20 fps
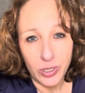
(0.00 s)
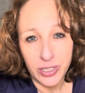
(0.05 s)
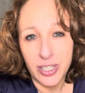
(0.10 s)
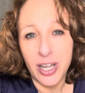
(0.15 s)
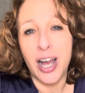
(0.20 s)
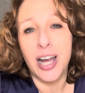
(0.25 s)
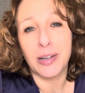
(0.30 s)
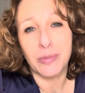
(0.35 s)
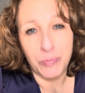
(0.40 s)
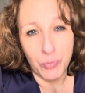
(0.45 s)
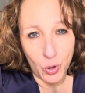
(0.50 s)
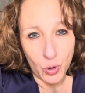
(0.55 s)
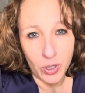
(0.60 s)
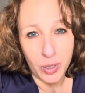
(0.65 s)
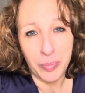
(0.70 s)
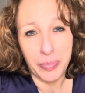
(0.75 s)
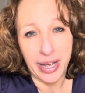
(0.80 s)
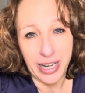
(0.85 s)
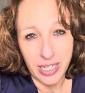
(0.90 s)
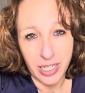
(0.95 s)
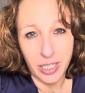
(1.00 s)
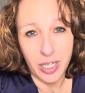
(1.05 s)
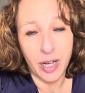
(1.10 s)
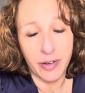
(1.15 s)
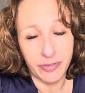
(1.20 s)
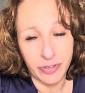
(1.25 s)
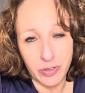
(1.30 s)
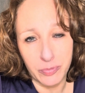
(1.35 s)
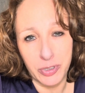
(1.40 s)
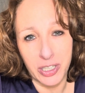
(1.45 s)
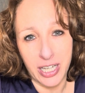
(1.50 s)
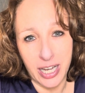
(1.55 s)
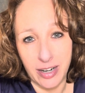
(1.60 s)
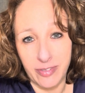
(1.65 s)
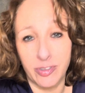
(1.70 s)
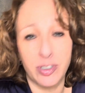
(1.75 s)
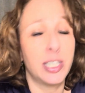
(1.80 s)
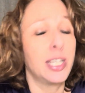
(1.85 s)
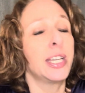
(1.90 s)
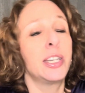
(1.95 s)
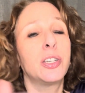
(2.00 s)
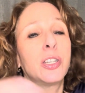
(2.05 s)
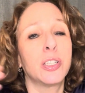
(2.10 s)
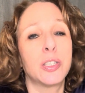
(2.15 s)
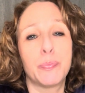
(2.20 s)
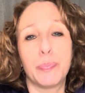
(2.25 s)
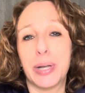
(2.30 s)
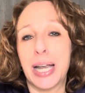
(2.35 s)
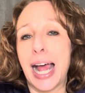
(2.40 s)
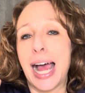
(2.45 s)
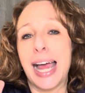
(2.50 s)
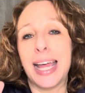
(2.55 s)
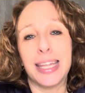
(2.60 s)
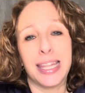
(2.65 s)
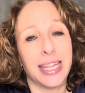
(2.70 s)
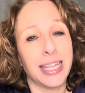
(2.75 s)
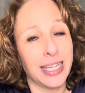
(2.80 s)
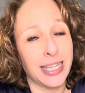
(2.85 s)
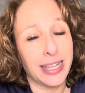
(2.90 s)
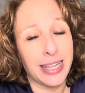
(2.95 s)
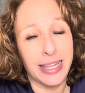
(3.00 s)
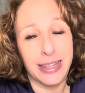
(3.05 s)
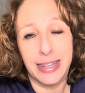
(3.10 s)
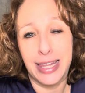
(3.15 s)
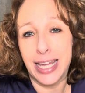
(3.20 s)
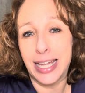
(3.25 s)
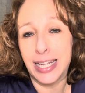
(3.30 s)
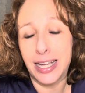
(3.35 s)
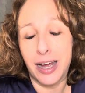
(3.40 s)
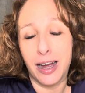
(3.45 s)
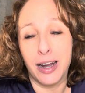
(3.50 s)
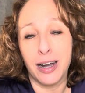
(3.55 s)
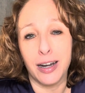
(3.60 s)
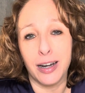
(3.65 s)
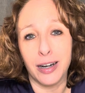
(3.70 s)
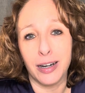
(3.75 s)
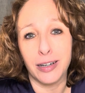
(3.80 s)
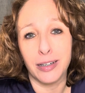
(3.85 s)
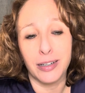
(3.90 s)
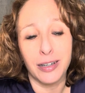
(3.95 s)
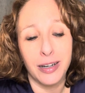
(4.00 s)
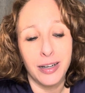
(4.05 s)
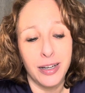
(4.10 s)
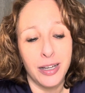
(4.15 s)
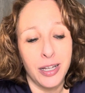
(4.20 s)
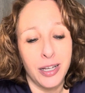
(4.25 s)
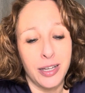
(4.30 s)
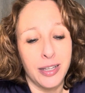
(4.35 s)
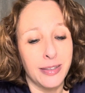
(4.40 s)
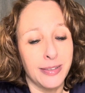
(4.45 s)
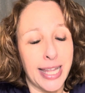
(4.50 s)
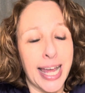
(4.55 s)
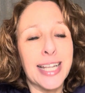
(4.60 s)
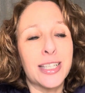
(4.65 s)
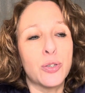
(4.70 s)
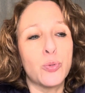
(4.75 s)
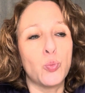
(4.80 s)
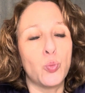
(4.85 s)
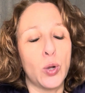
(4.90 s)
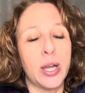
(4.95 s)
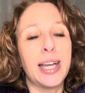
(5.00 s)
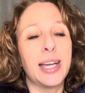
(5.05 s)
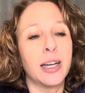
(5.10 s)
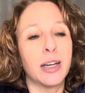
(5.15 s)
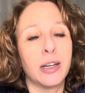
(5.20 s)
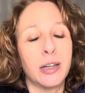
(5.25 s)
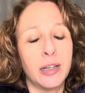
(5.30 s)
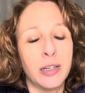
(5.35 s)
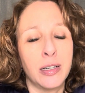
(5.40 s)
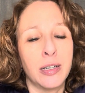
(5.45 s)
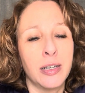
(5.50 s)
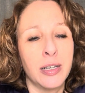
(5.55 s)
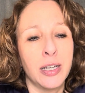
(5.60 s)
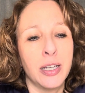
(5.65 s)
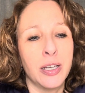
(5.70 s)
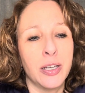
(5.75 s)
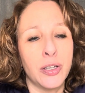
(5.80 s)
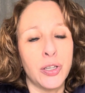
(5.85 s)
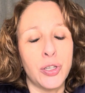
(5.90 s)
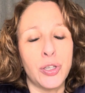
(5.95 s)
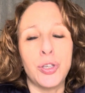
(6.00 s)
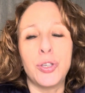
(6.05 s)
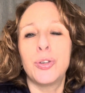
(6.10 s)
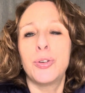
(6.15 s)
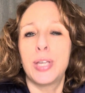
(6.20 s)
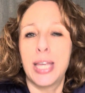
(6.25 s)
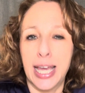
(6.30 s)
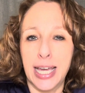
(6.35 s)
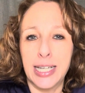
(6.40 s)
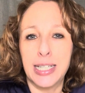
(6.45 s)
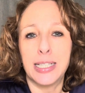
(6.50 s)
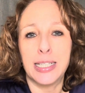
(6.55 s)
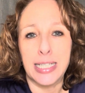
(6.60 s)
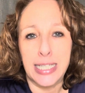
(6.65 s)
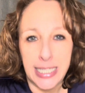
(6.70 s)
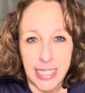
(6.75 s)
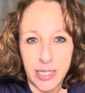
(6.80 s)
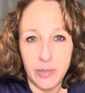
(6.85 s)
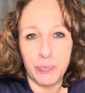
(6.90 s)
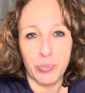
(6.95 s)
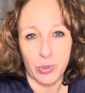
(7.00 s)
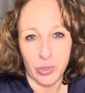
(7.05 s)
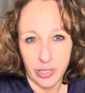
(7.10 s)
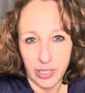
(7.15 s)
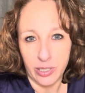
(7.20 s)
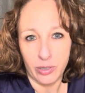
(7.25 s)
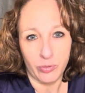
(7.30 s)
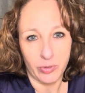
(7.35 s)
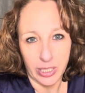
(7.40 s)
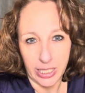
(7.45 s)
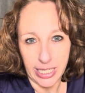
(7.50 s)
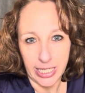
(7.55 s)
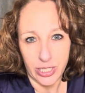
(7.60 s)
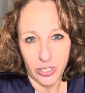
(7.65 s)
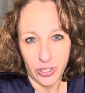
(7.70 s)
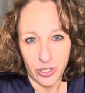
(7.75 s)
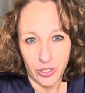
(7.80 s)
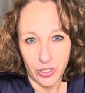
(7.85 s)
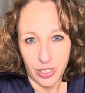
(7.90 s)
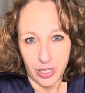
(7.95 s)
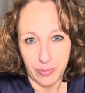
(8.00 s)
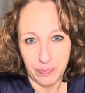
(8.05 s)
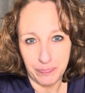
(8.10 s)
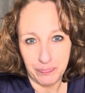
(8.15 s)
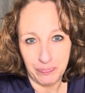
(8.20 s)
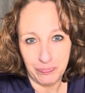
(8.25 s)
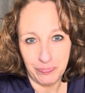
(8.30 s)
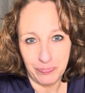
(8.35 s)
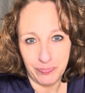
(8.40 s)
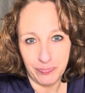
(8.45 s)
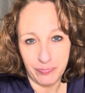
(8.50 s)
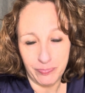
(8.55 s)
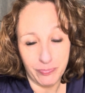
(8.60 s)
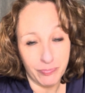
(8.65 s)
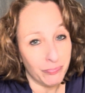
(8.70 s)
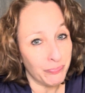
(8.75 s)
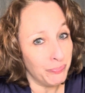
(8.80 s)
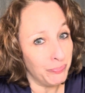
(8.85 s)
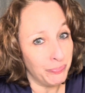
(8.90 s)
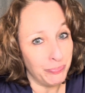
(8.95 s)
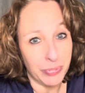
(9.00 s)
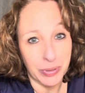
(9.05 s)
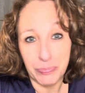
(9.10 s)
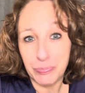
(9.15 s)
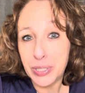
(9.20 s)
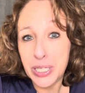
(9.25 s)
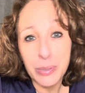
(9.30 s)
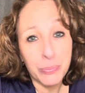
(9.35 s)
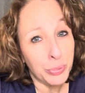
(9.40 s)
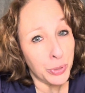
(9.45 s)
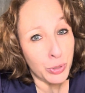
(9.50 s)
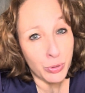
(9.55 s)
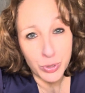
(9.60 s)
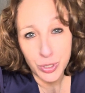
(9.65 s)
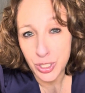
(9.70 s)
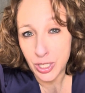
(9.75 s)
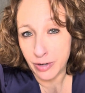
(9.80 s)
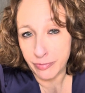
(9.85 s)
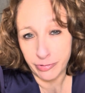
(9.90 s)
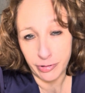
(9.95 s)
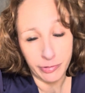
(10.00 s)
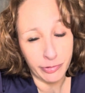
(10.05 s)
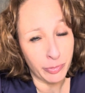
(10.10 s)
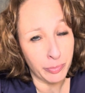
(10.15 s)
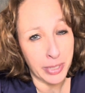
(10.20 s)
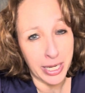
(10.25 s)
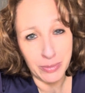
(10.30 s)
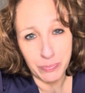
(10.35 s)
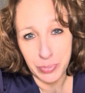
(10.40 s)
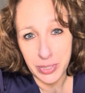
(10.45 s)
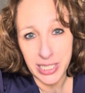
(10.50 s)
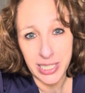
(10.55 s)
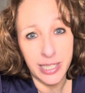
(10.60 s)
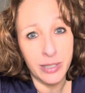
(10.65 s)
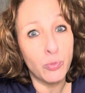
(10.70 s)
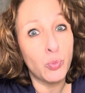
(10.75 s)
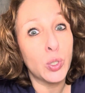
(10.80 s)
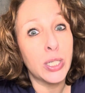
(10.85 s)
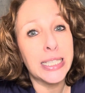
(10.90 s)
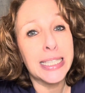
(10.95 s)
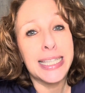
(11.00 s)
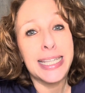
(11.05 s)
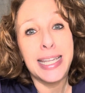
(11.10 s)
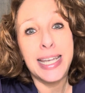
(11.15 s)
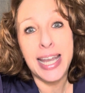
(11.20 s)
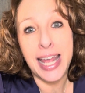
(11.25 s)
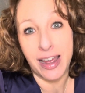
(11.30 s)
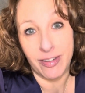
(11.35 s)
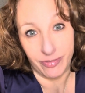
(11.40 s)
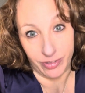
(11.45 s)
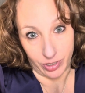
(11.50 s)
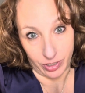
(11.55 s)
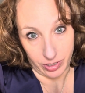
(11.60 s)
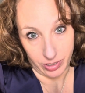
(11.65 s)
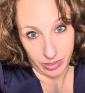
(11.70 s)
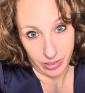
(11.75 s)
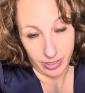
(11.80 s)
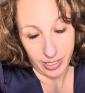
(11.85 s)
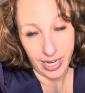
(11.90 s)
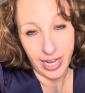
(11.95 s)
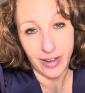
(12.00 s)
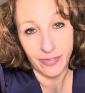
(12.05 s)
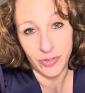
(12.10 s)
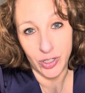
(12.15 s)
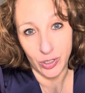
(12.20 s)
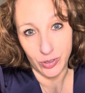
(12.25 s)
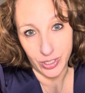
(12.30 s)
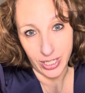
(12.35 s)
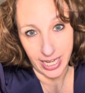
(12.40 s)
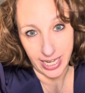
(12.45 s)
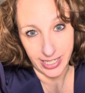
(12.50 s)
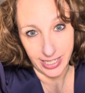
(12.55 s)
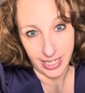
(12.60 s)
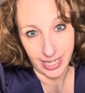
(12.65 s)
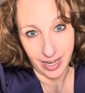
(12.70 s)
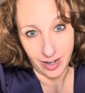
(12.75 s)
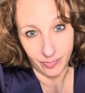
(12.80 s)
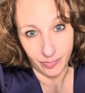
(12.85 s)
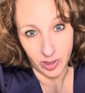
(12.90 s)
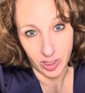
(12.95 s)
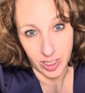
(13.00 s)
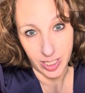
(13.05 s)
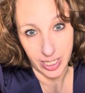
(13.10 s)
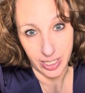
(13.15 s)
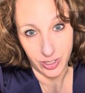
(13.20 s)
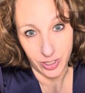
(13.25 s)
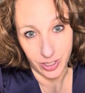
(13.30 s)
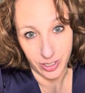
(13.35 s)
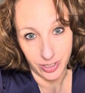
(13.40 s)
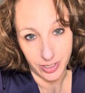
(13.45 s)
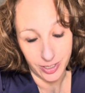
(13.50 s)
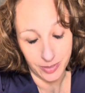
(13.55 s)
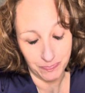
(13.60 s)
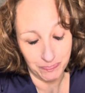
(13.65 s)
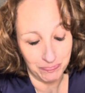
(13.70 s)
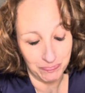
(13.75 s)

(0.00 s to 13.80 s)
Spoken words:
talk more about uncomfortable conversations, but I think that that's where you get deeper in a relationship. But people who suffer from NPD will never have those kind of conversations.